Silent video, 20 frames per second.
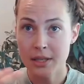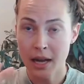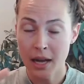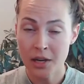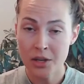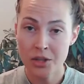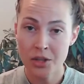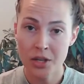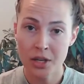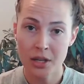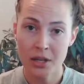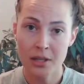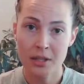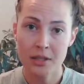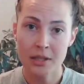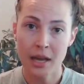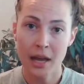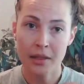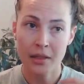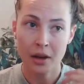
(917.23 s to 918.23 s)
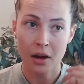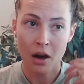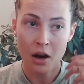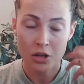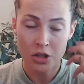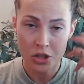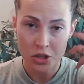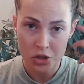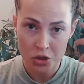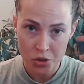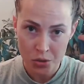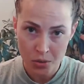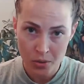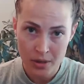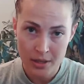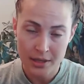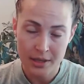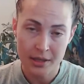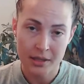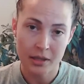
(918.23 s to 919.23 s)
intentions and the conscious
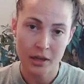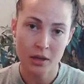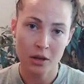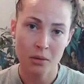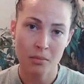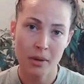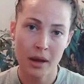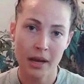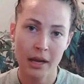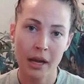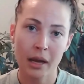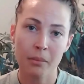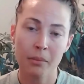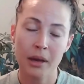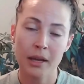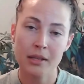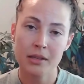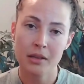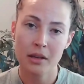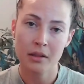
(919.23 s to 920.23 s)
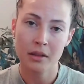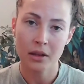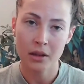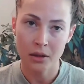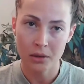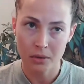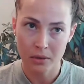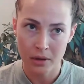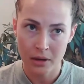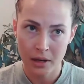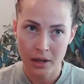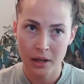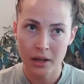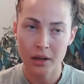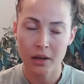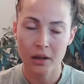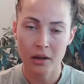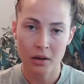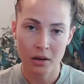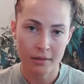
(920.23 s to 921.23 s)
choices that you're making based on the
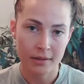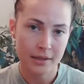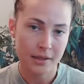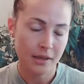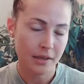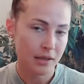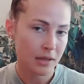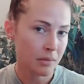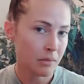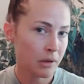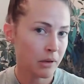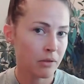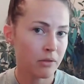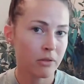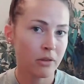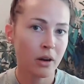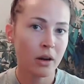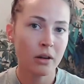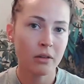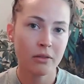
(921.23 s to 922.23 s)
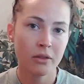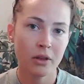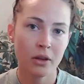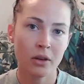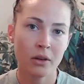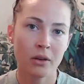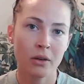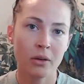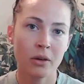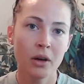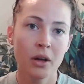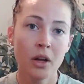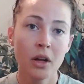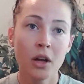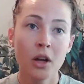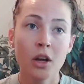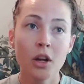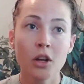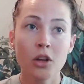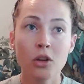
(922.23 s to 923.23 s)
unique nervous system in front of you,
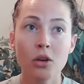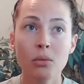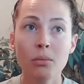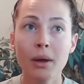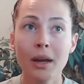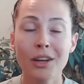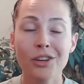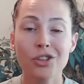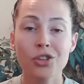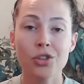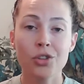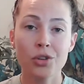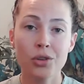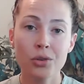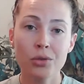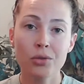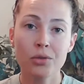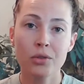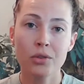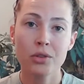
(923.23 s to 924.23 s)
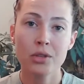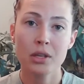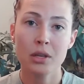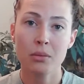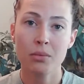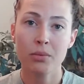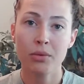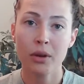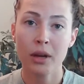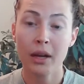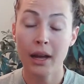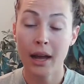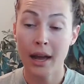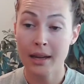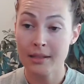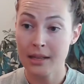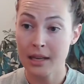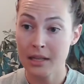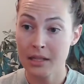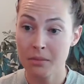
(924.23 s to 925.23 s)
you may choose to bring
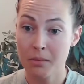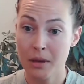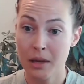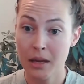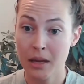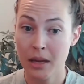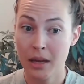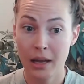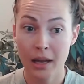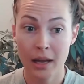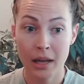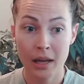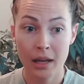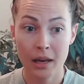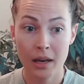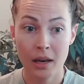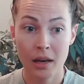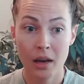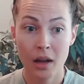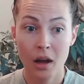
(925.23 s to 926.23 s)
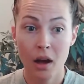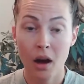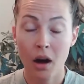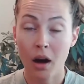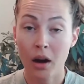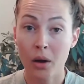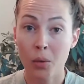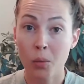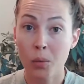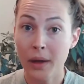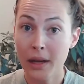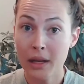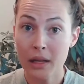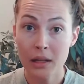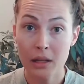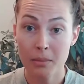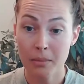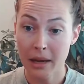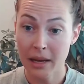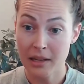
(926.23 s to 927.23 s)
SSP in on a
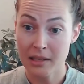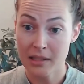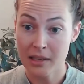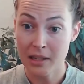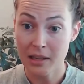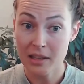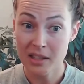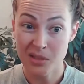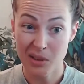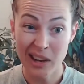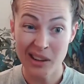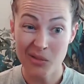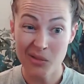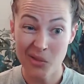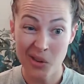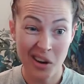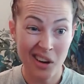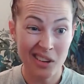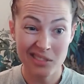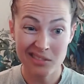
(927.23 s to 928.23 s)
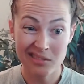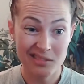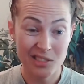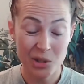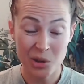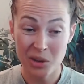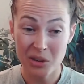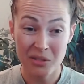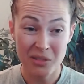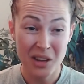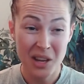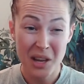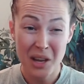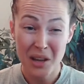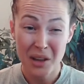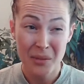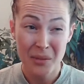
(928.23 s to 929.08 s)
weekly basis, right? We're all sort of